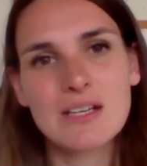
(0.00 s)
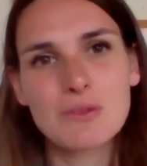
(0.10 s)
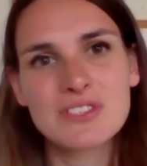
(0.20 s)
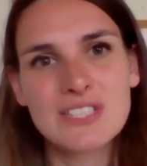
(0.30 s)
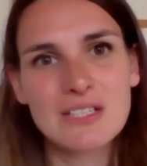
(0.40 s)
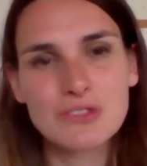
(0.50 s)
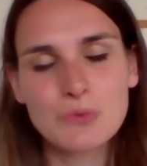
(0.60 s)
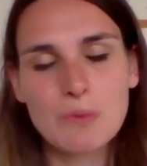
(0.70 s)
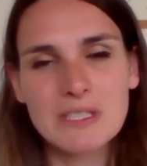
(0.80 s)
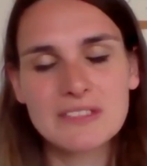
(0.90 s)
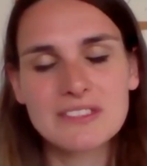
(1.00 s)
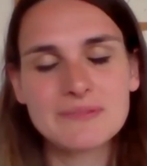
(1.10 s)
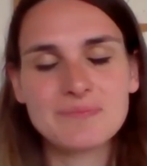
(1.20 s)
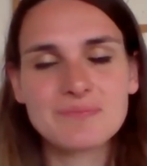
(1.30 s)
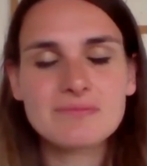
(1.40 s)
our cellars were built.
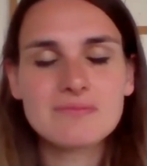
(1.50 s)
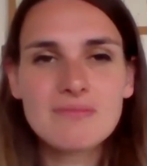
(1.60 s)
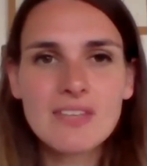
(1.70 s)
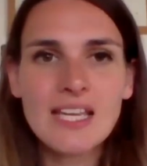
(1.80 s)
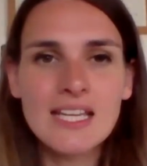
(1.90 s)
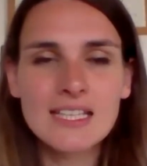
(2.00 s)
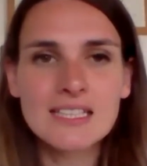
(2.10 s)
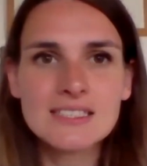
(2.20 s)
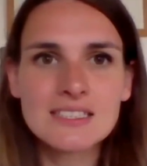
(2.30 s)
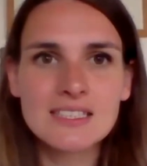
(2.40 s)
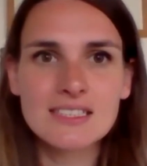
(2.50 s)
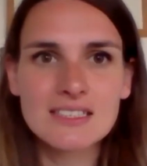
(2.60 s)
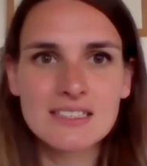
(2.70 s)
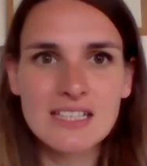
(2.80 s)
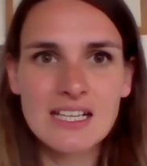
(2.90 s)
And
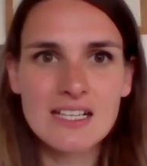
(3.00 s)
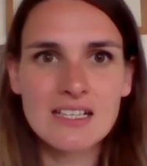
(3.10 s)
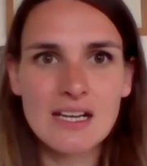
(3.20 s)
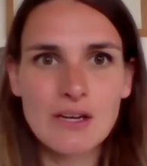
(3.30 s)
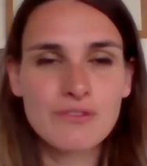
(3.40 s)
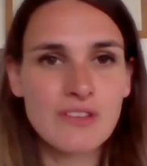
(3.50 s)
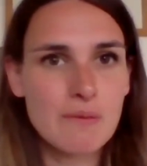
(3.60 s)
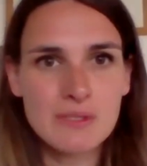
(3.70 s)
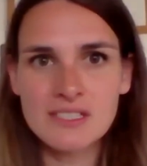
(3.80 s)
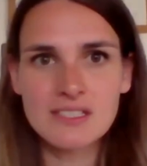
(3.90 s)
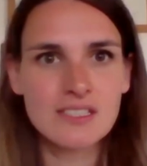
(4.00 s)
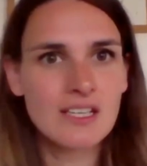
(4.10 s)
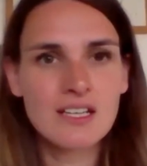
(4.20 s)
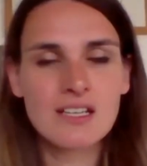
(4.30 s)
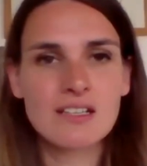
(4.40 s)
our family
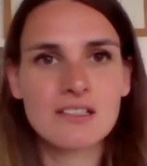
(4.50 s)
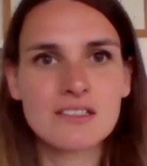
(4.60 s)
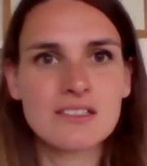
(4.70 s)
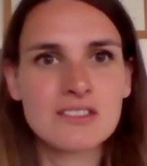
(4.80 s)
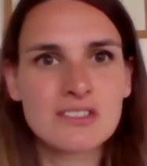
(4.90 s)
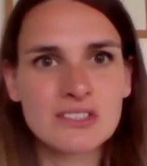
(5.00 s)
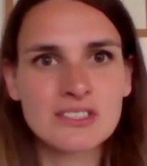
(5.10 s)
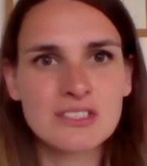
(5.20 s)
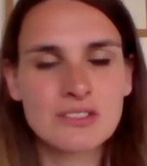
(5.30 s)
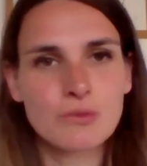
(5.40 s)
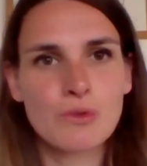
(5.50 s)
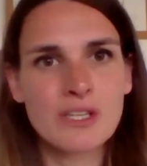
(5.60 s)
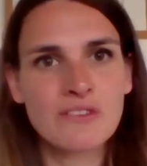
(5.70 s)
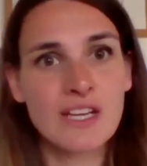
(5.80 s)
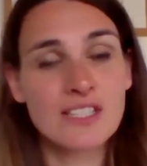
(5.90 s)
started
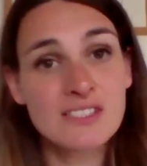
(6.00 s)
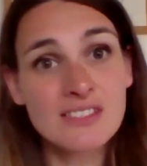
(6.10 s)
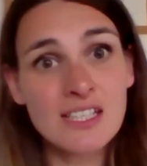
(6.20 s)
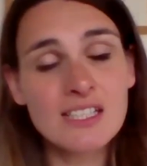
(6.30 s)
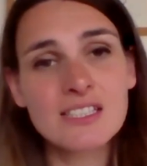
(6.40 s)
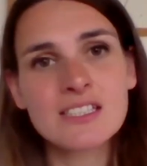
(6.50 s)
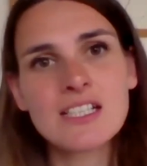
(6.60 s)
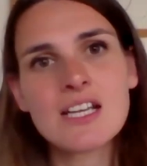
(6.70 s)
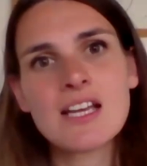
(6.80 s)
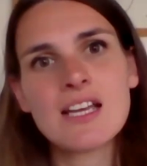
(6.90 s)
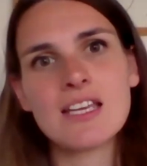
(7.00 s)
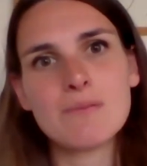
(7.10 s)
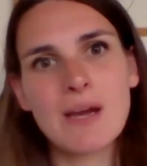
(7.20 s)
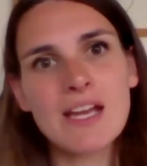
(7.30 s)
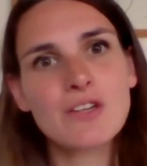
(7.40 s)
growing vines there.
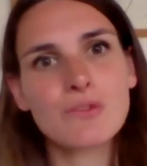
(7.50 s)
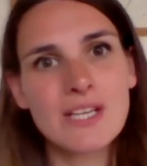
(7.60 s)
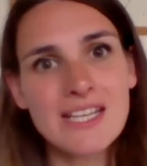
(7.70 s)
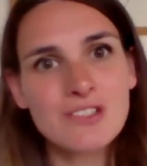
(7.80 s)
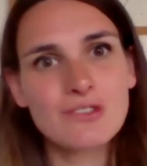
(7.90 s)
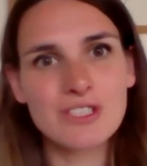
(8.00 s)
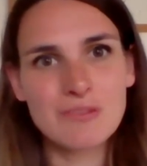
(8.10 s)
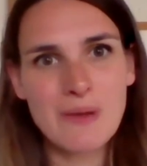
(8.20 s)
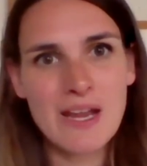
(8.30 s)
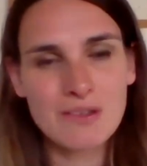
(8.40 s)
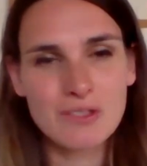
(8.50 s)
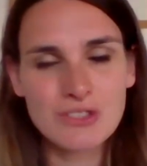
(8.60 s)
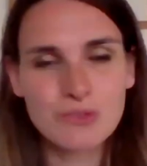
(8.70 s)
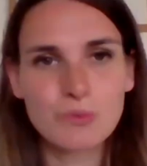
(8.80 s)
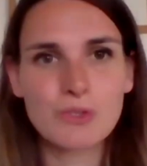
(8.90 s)
And my great
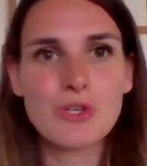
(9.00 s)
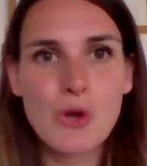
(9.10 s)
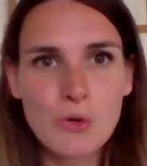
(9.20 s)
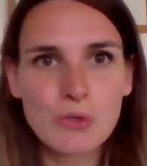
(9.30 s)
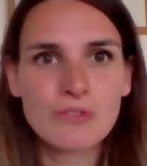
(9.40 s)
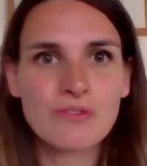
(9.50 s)
grandparents were known